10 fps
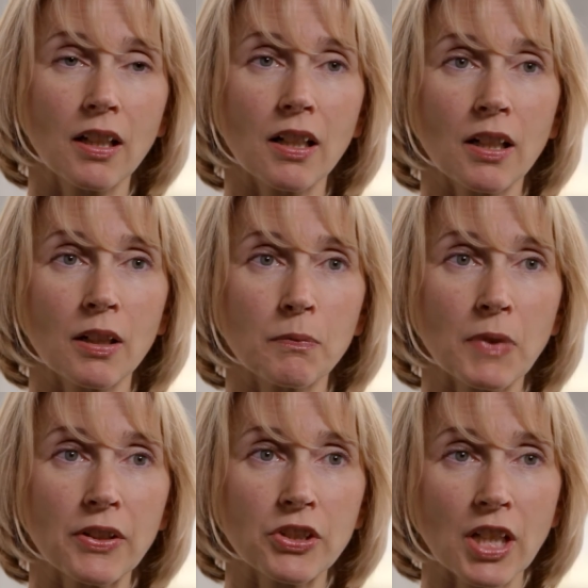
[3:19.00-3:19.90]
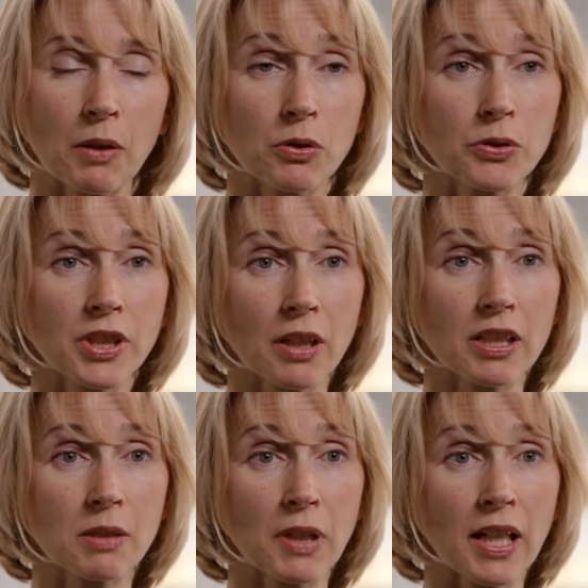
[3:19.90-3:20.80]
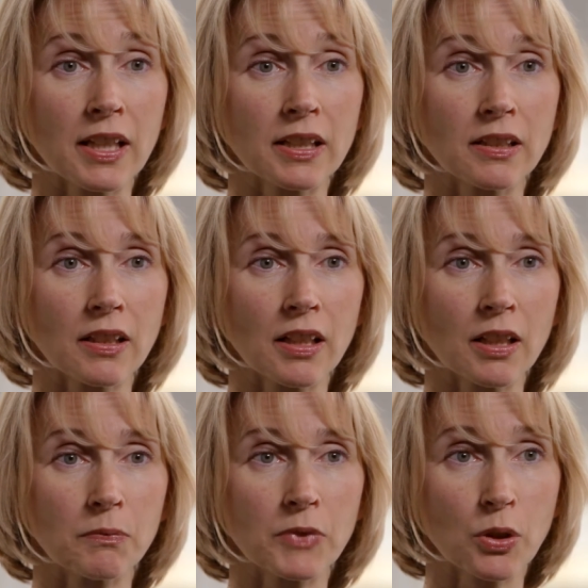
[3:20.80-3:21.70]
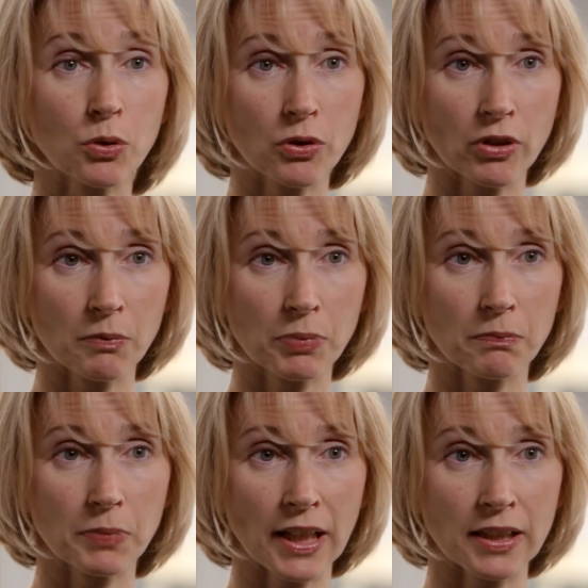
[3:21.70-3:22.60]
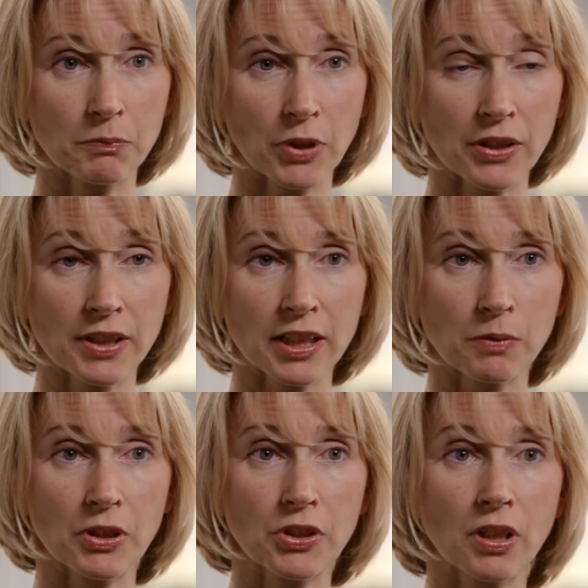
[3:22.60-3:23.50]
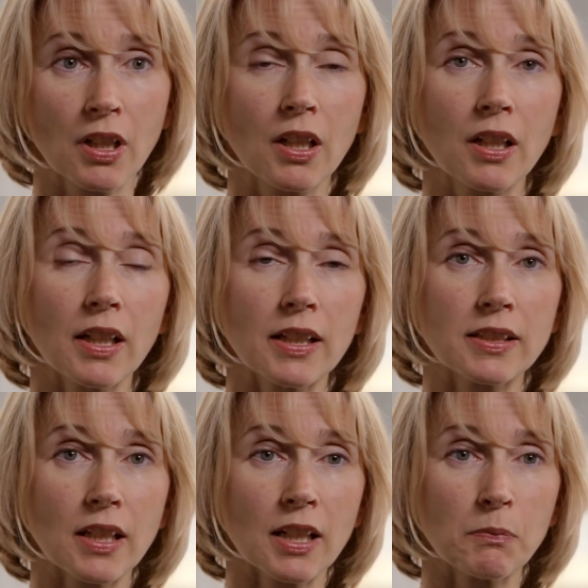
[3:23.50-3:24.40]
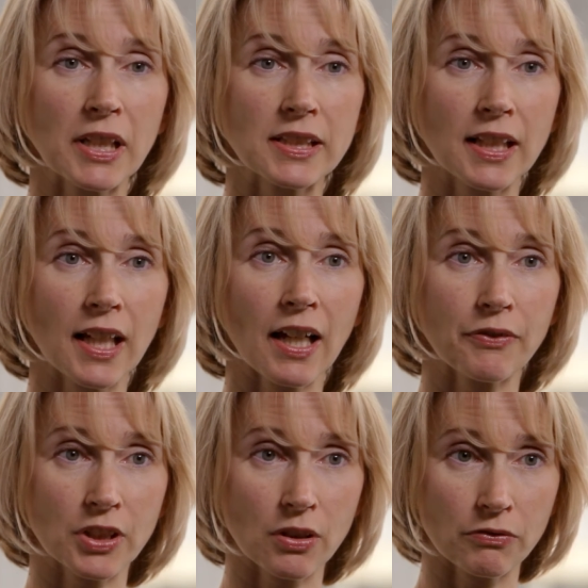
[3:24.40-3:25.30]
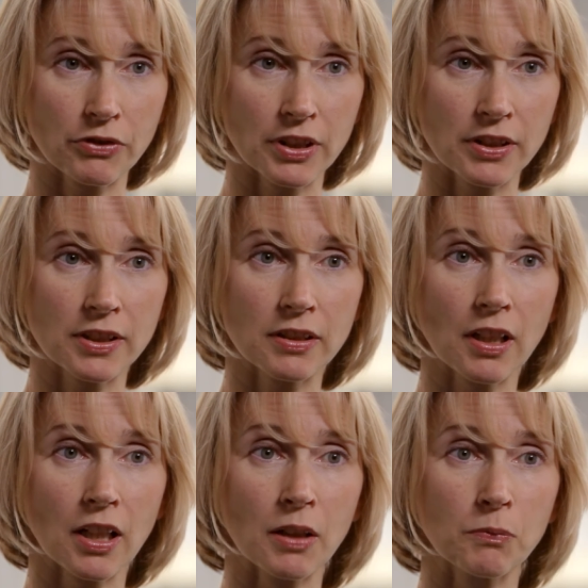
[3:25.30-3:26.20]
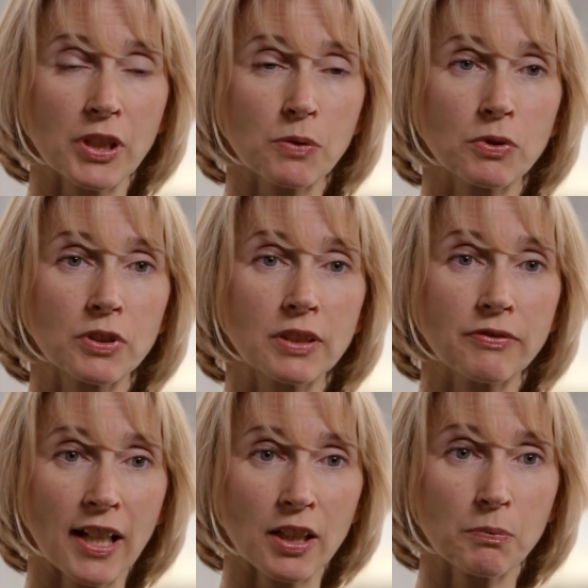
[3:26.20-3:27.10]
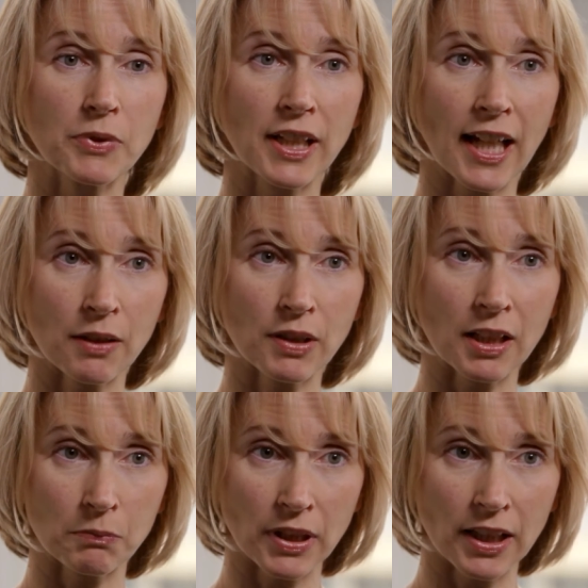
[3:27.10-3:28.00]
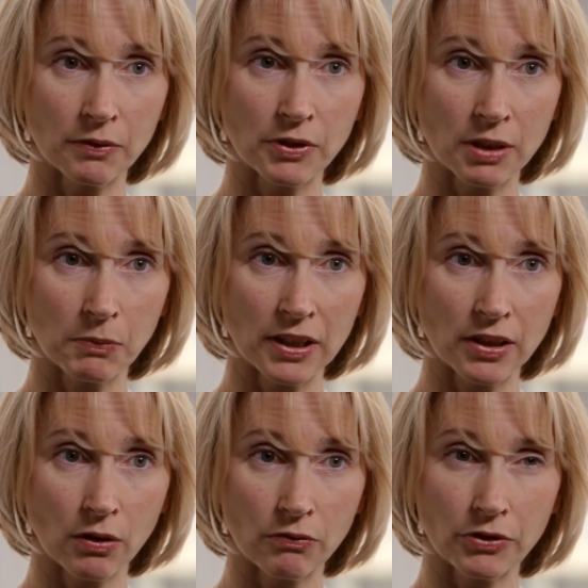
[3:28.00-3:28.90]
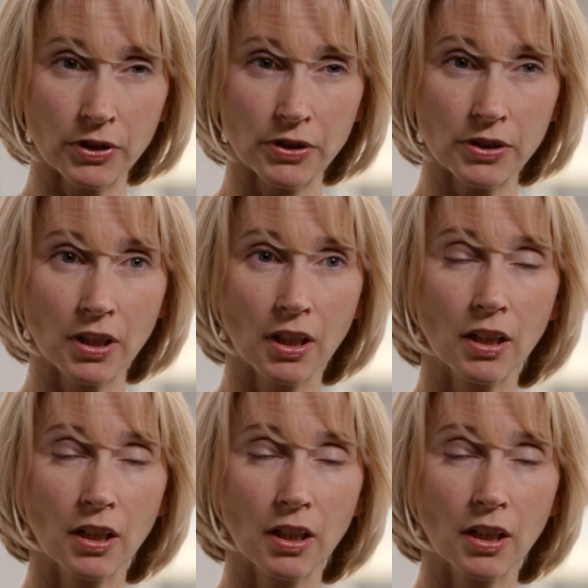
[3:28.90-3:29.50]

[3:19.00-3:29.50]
And the chair will also explain the core group planning process, which is a meeting after conference which will develop the outline plan which is made at conference.